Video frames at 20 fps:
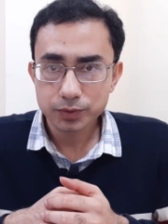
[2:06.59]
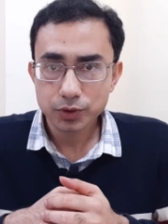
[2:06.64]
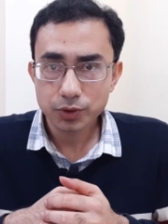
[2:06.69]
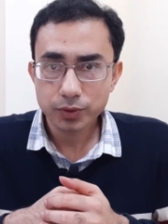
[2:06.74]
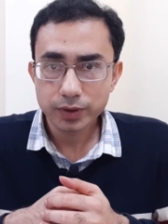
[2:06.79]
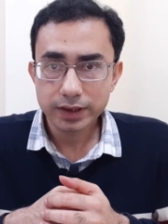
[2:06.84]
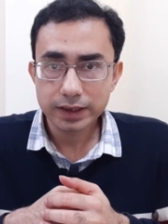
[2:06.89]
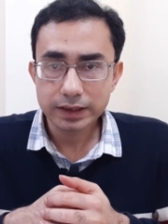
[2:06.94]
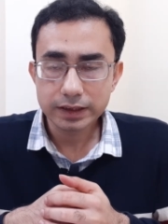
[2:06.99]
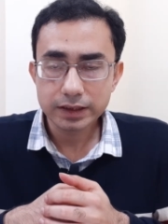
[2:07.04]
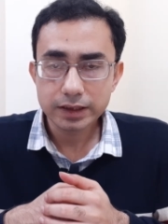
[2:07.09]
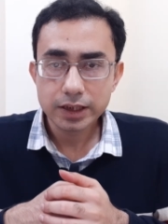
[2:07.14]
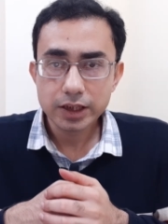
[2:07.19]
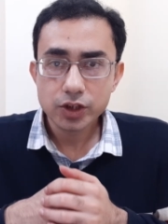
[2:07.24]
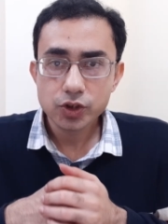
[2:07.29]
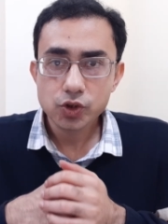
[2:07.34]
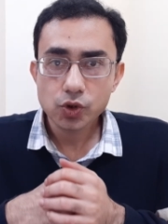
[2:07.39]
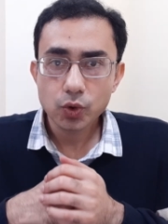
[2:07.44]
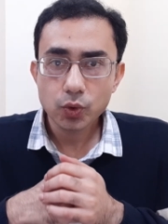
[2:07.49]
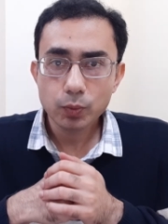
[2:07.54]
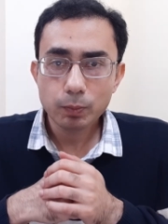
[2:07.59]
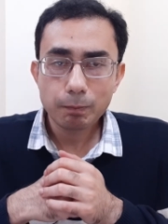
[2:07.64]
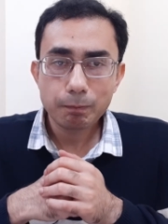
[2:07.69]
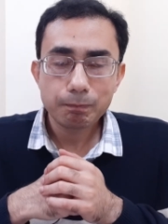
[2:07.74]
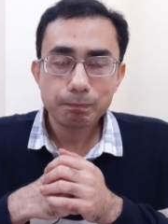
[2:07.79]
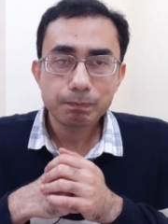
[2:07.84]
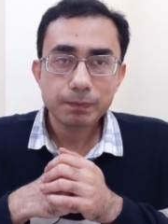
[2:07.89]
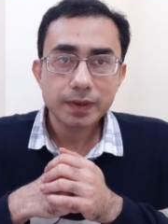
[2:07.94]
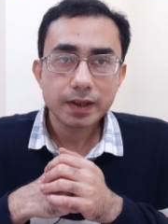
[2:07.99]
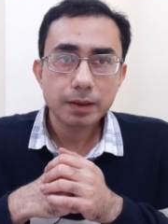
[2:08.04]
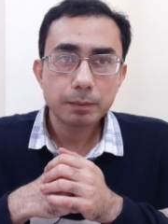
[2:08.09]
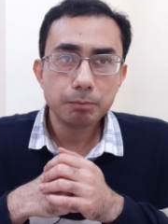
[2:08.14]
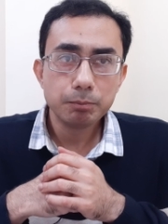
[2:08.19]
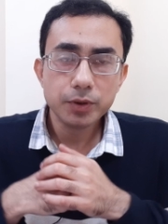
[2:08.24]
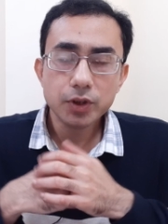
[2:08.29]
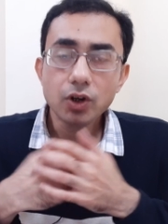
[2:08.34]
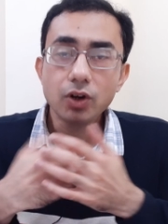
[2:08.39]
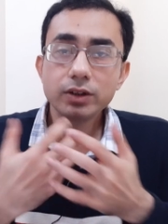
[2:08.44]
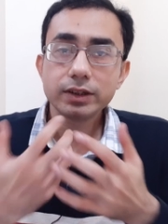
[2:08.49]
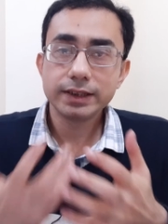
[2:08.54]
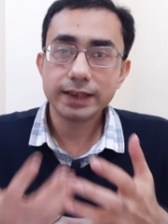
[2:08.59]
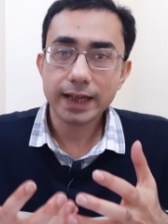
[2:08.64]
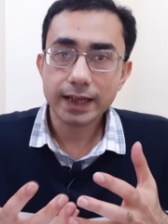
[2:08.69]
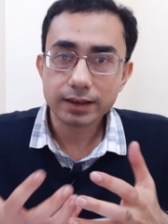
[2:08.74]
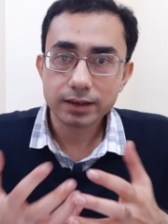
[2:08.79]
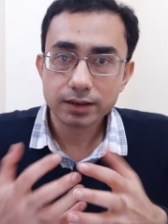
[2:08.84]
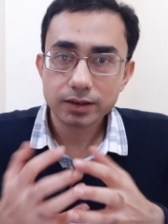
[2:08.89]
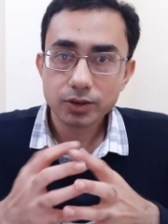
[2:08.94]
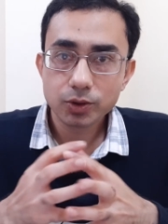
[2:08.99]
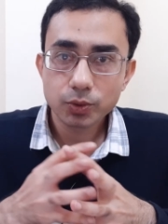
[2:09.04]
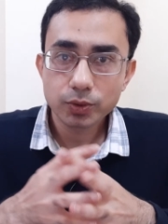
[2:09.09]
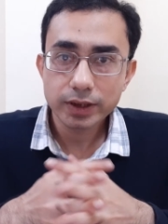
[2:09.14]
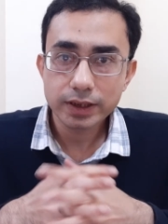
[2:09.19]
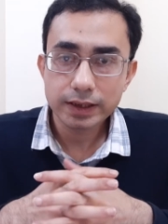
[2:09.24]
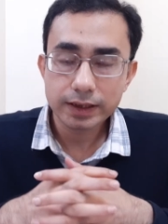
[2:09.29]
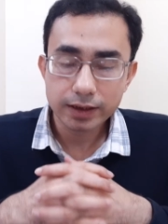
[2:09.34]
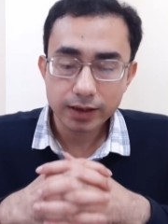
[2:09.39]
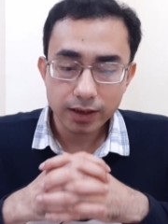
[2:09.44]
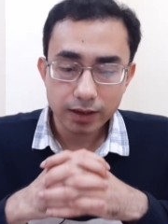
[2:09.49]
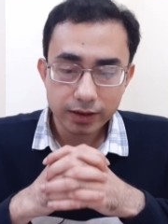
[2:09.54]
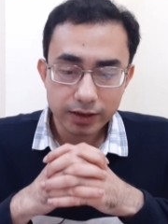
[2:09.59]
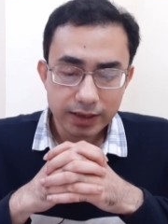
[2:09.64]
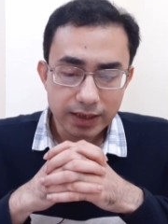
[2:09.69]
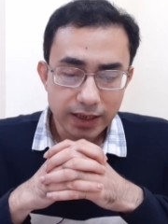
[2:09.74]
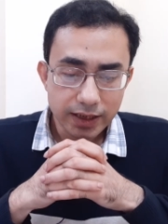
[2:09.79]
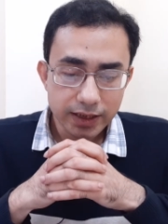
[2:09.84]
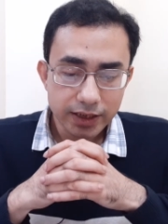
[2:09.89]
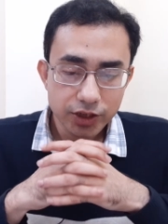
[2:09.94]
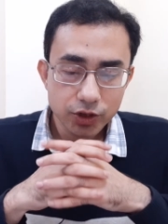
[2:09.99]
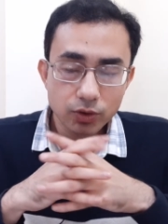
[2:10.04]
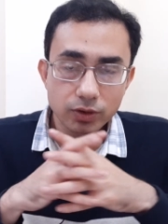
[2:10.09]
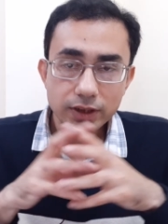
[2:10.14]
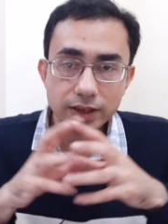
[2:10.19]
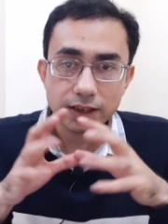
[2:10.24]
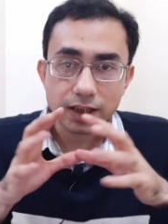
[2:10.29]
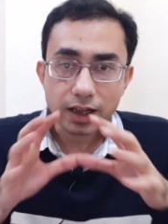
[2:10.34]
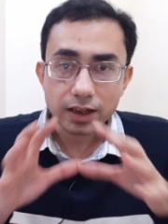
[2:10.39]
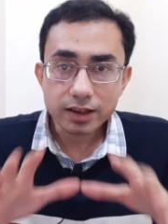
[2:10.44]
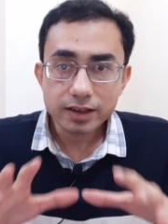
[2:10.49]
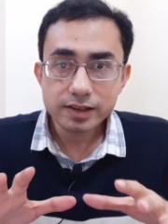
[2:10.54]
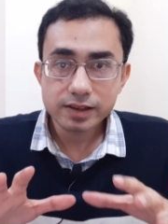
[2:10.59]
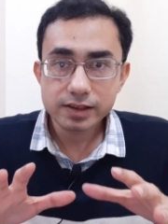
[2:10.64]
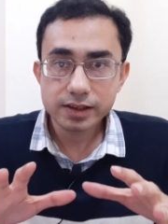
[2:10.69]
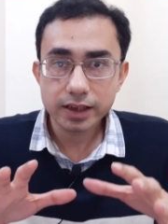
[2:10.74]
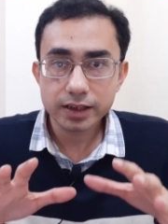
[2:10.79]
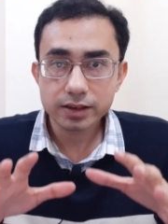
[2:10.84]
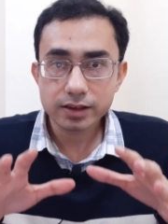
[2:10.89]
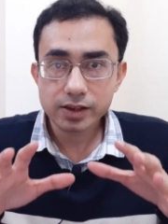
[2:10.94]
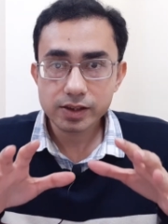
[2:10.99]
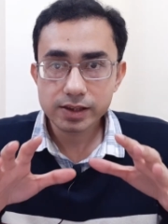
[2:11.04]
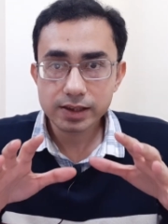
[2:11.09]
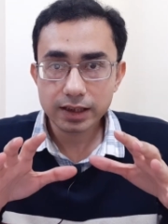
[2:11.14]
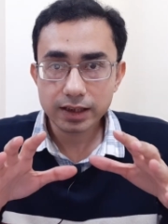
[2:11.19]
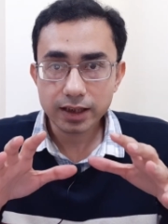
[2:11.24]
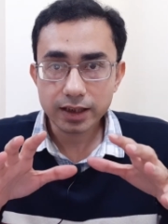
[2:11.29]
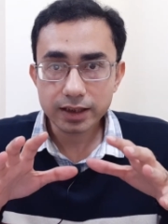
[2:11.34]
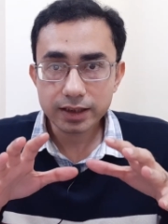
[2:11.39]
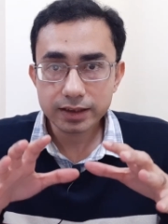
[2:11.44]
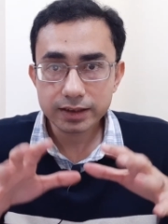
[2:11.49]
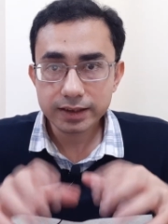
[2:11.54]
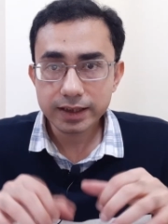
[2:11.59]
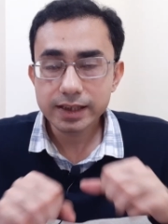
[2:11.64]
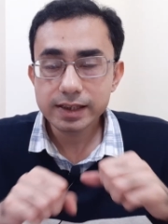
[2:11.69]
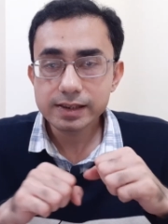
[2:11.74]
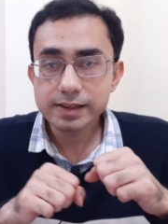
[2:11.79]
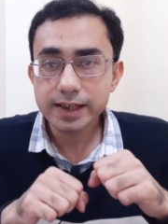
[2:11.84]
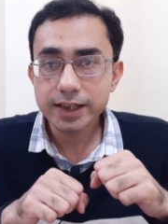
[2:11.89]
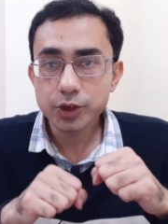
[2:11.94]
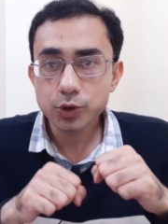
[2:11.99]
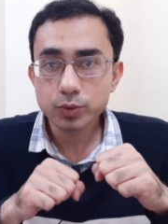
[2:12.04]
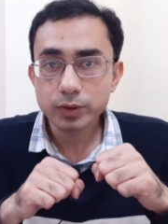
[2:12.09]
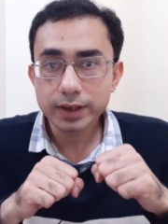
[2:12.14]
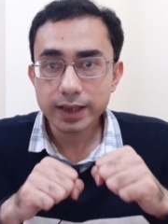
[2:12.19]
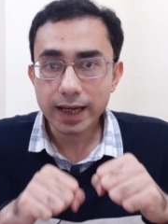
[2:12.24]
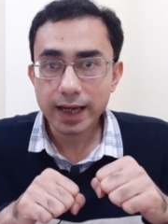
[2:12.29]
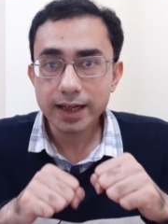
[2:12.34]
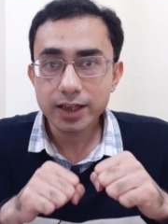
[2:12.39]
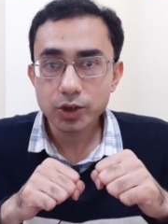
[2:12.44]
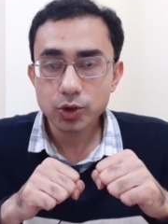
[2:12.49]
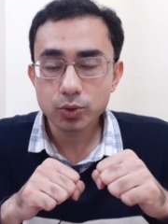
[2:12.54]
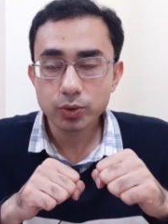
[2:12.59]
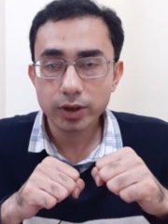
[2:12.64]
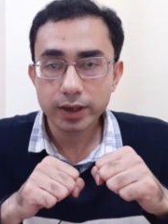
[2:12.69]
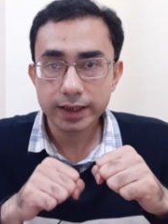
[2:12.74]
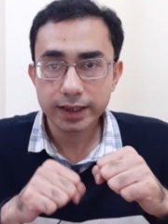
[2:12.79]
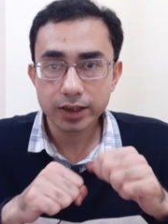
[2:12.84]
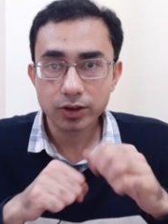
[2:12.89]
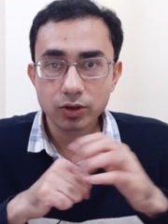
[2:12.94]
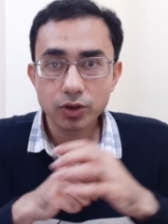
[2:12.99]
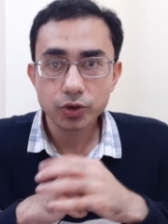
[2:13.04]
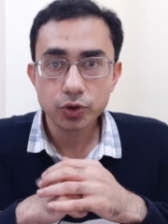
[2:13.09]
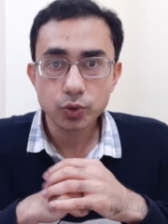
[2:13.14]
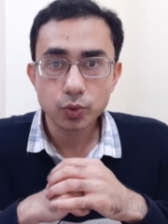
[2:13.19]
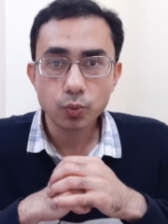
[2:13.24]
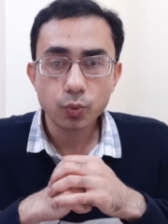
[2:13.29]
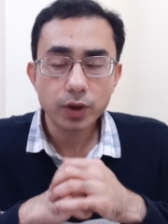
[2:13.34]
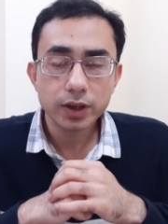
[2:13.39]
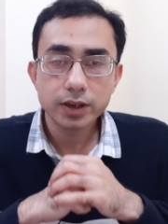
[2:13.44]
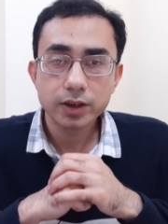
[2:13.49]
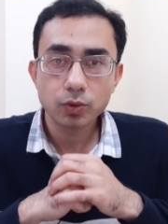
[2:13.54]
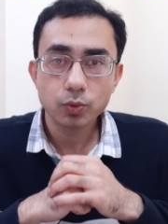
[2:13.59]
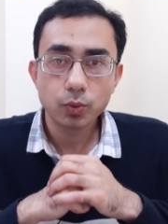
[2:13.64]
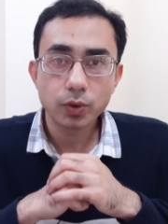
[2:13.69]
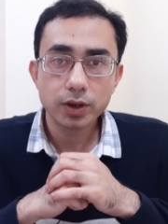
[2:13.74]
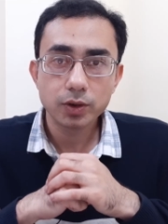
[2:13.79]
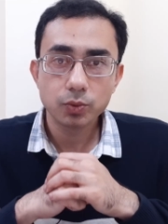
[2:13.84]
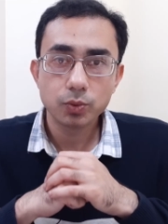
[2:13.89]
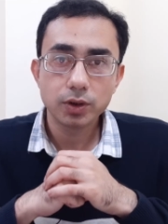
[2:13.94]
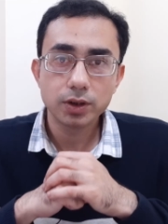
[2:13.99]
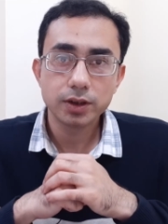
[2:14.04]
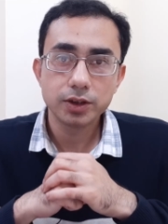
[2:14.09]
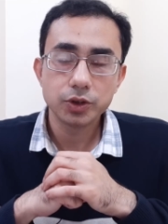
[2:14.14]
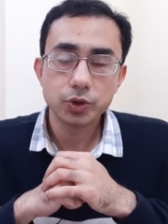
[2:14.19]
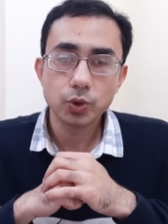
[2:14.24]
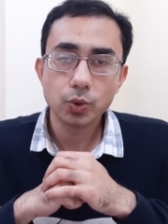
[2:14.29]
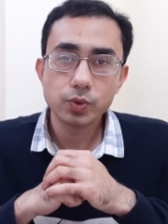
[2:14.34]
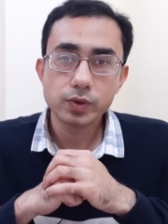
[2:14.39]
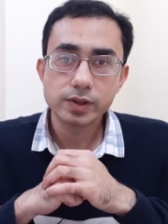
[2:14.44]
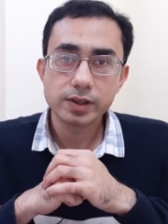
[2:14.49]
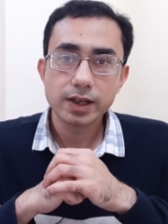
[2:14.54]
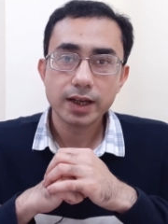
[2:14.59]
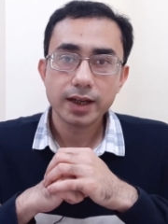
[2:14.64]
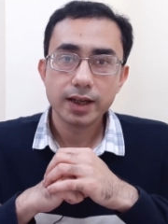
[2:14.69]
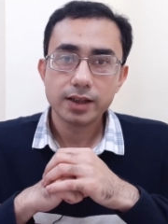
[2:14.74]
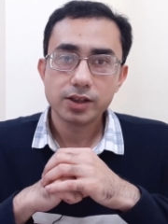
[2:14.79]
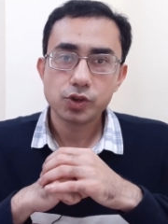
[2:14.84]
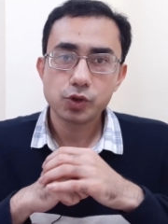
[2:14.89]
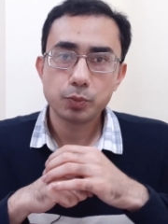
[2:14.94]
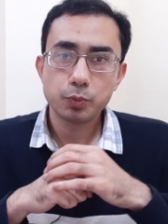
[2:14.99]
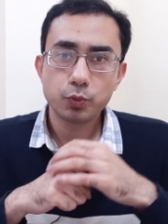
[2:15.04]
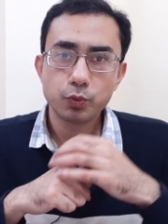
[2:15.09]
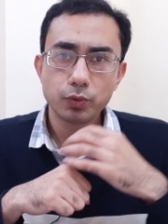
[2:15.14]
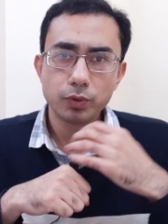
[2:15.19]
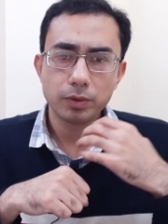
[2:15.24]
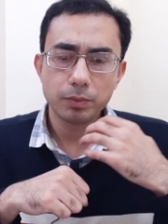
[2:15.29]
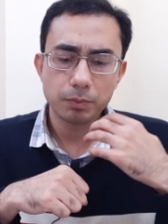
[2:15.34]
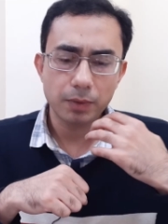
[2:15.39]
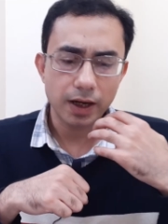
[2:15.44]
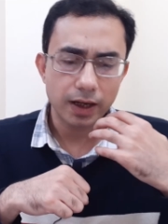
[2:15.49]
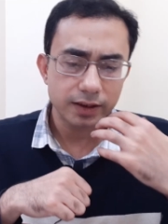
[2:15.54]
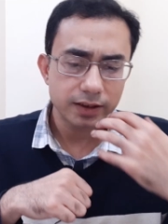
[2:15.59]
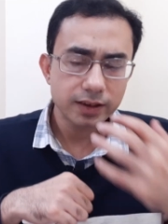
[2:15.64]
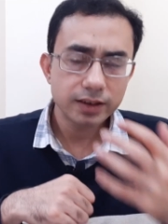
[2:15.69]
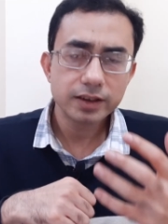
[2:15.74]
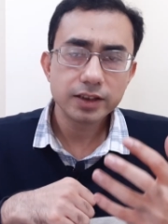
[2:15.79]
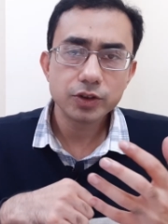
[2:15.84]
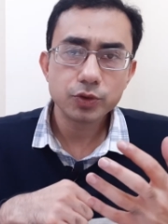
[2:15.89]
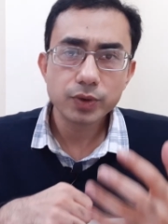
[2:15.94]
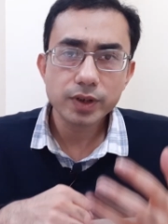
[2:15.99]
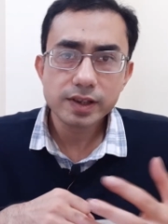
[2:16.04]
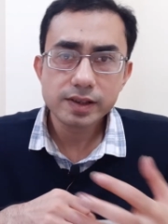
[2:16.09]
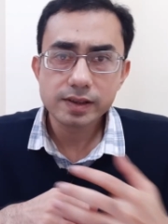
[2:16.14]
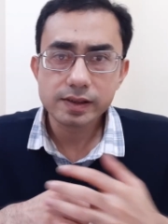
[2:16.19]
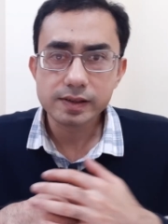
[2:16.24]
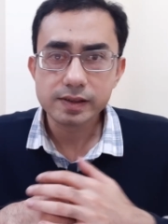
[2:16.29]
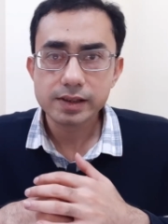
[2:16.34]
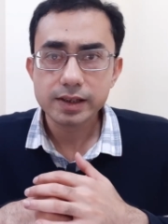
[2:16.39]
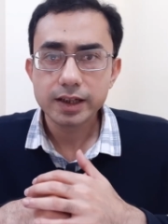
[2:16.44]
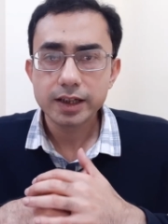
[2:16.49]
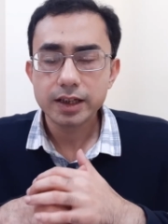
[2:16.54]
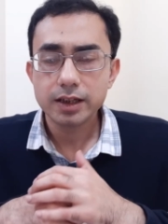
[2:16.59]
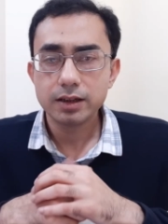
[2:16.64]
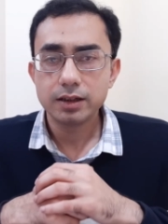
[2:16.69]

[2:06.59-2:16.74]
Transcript: Okay, so beyond that, okay, regarding your current status, the current things that you can do and cannot do, what are those? So are there any reasons